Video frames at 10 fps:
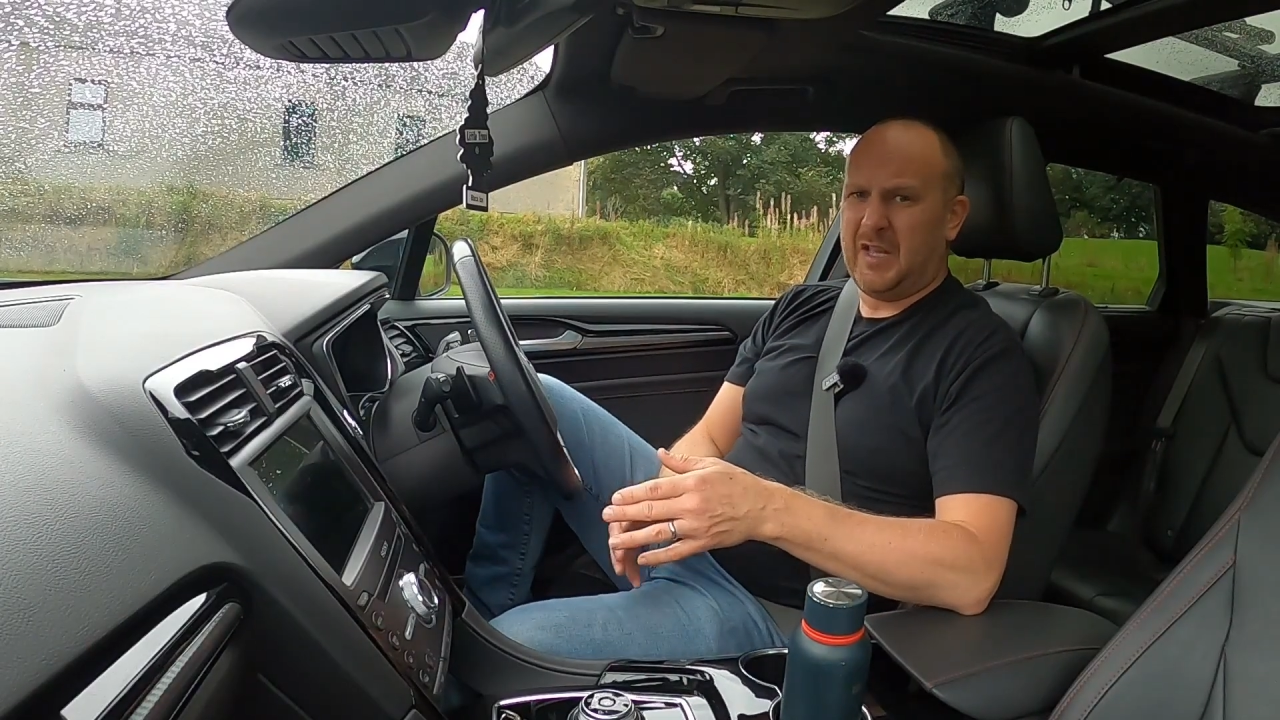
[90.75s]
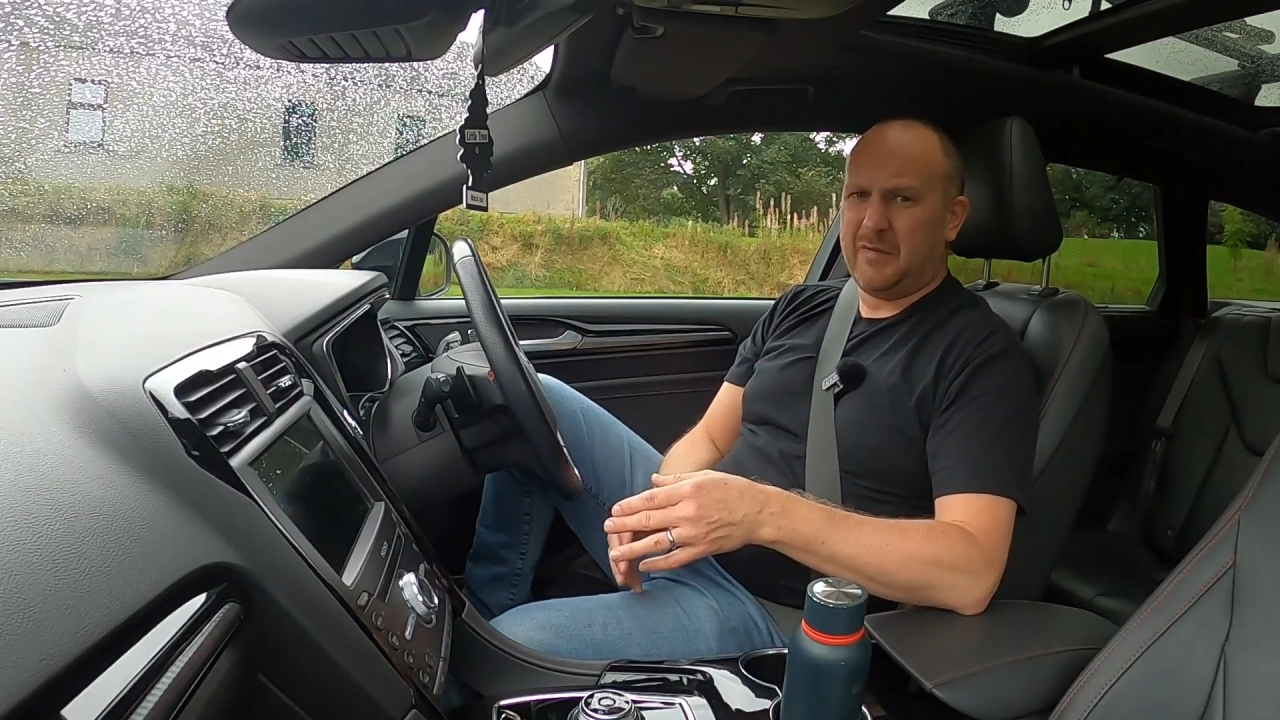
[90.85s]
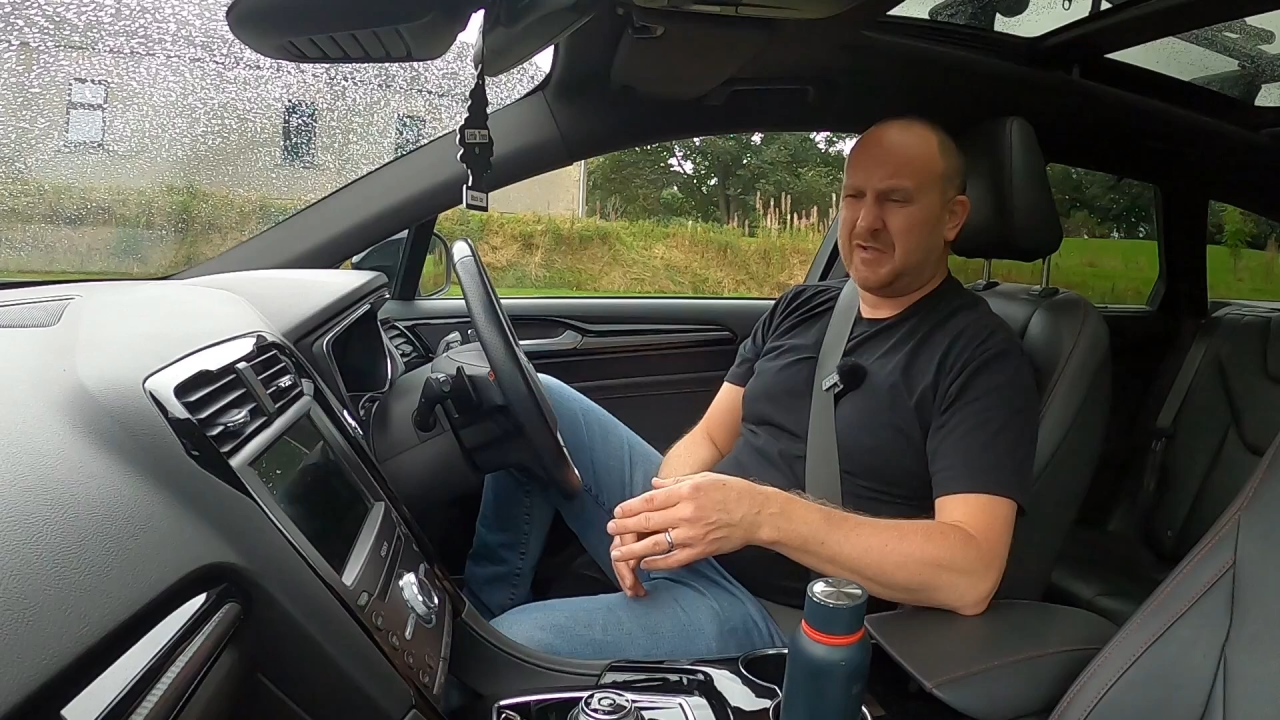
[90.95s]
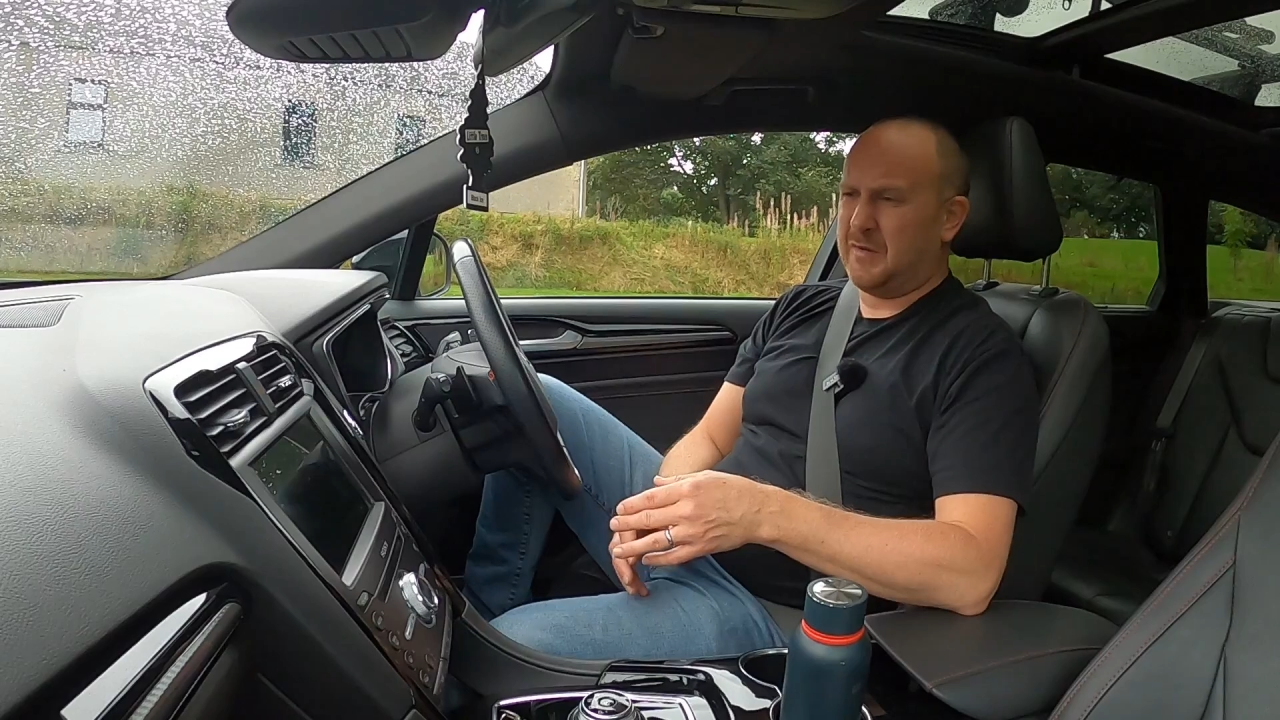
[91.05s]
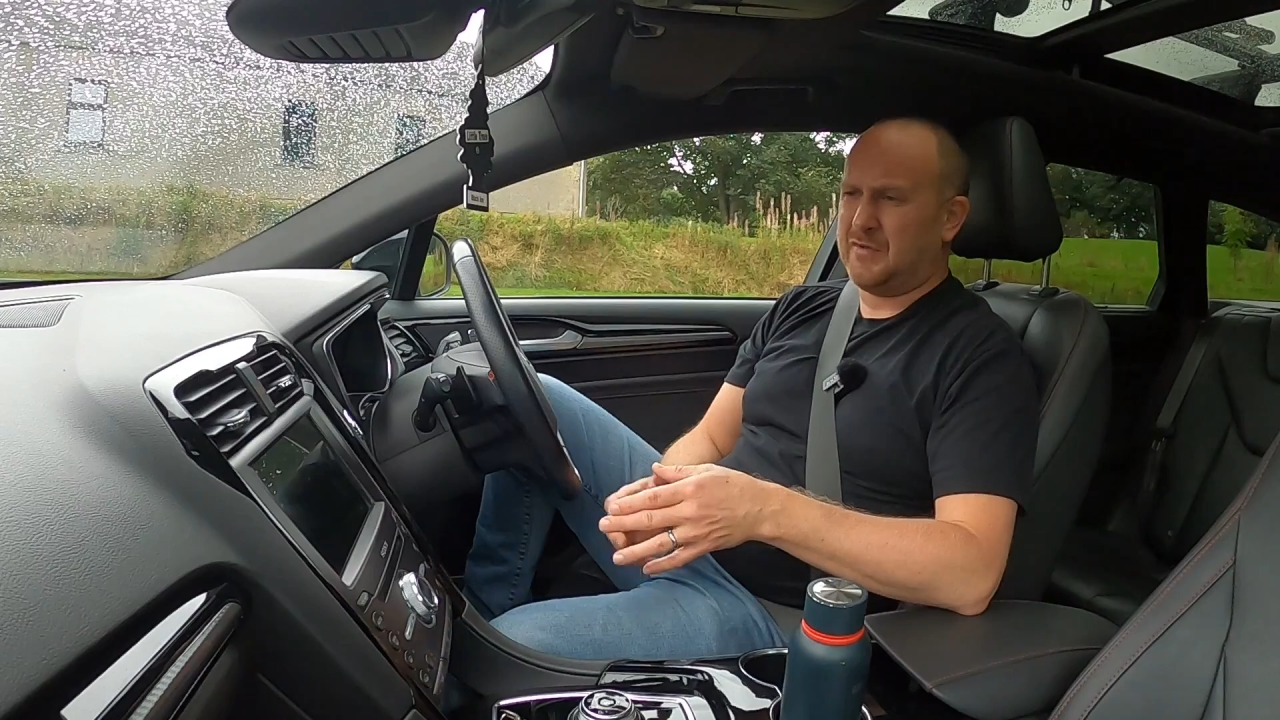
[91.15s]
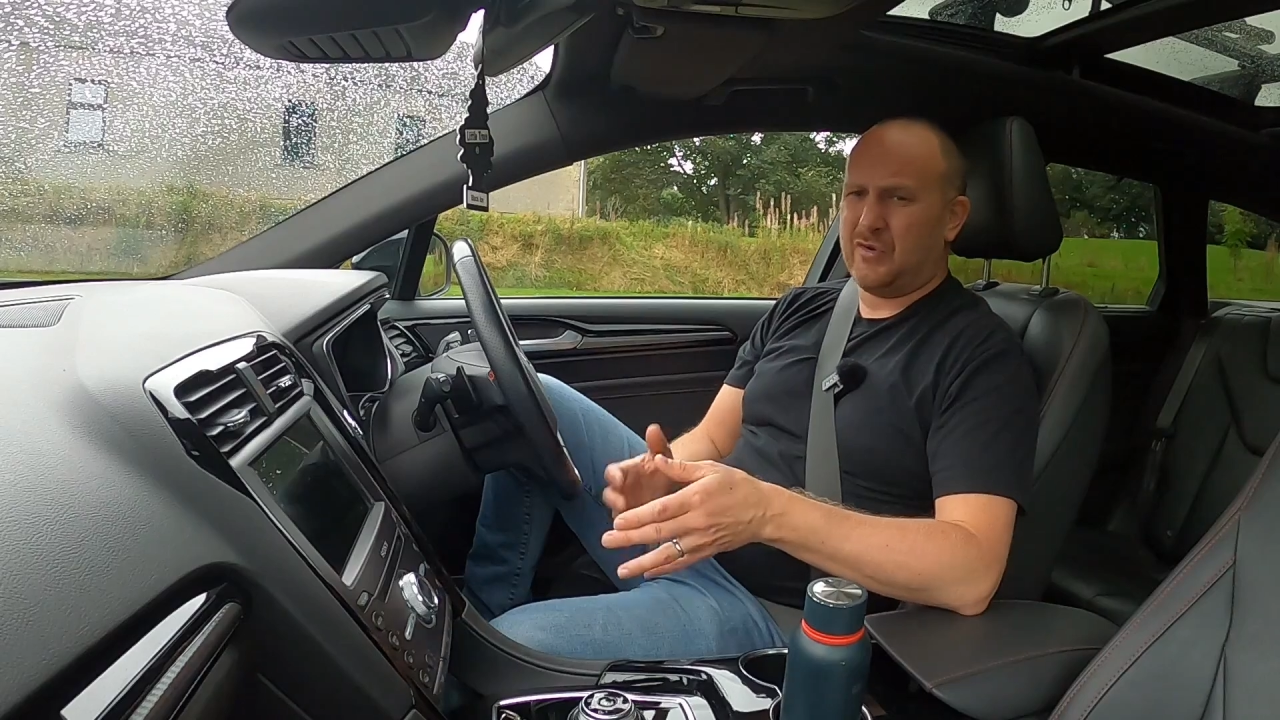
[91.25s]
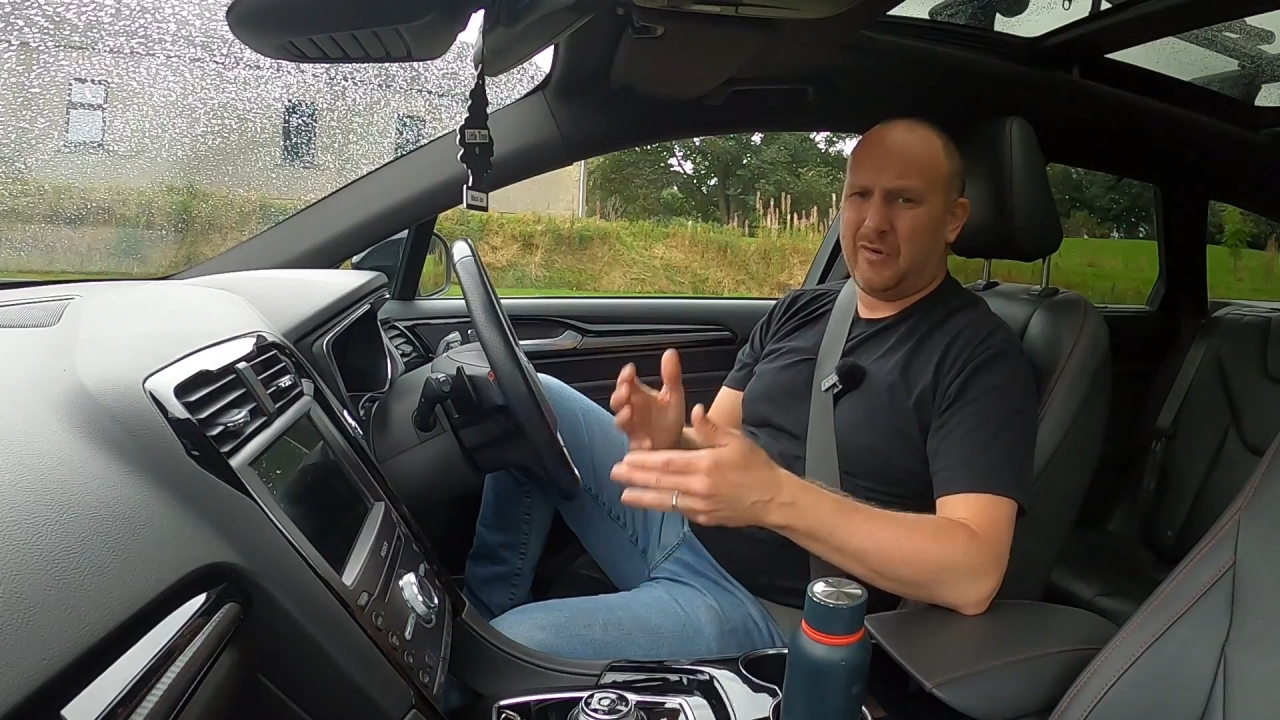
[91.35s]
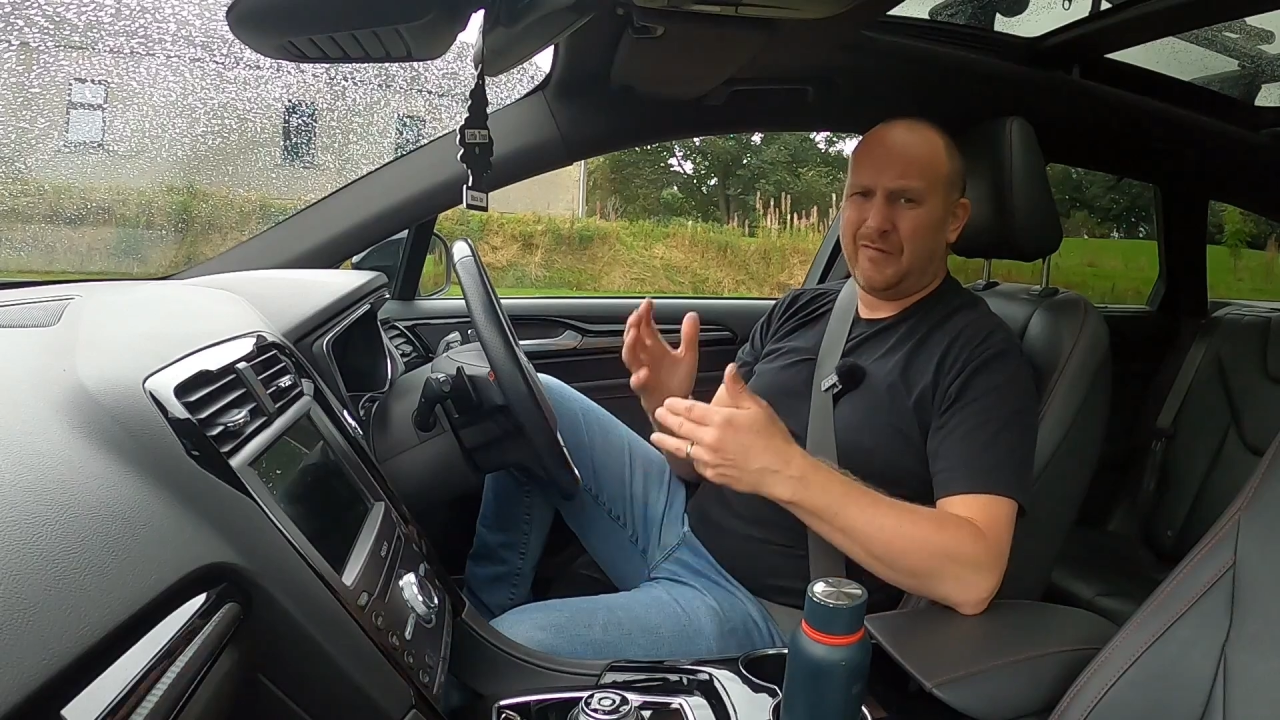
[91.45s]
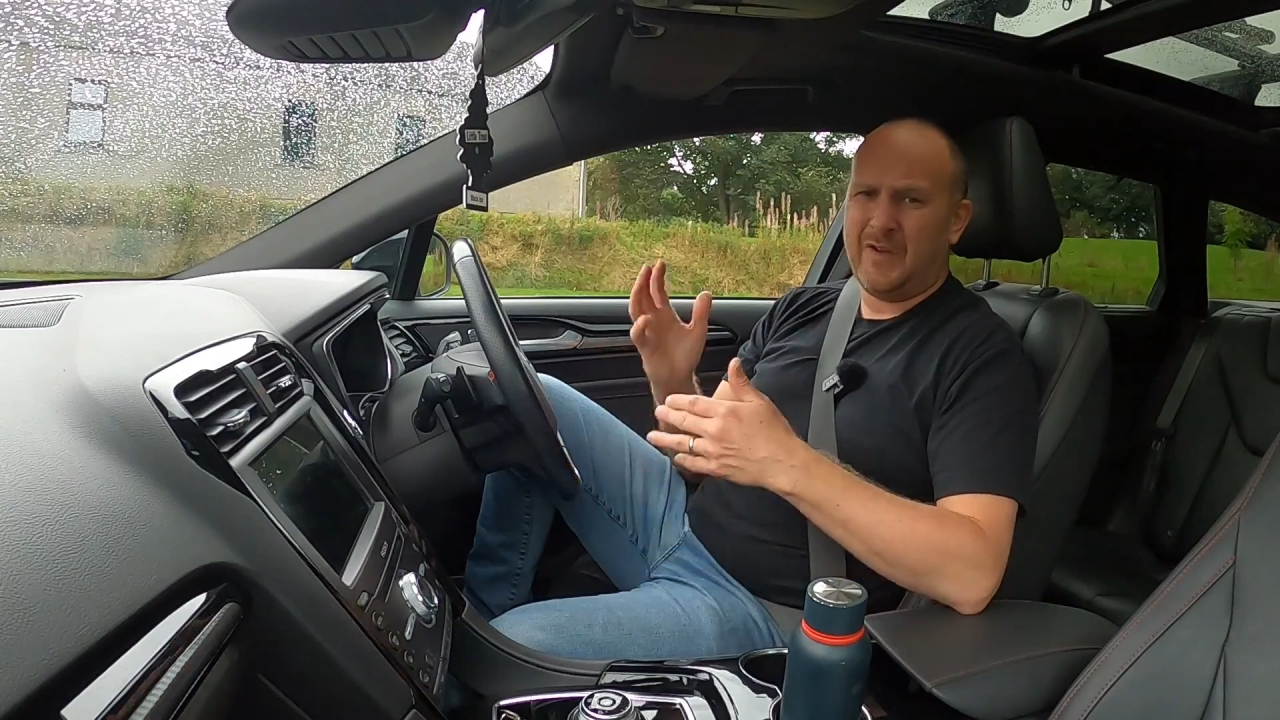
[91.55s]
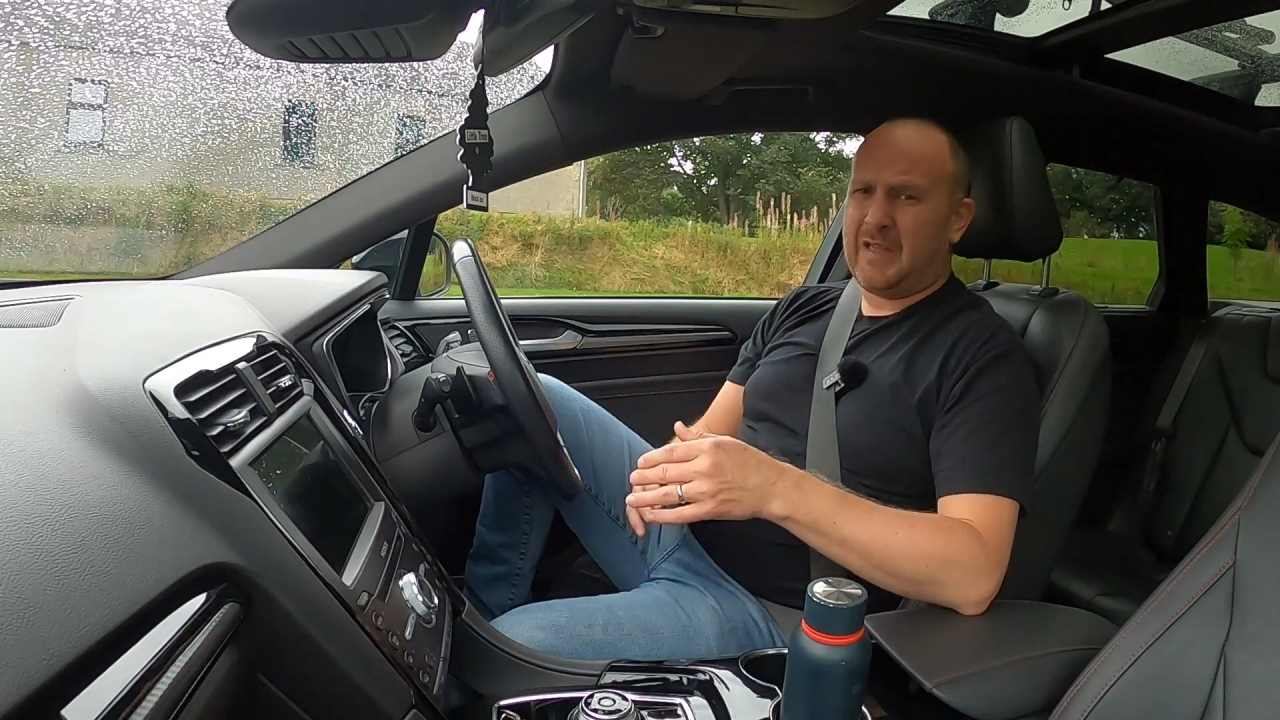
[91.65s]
it with some sort of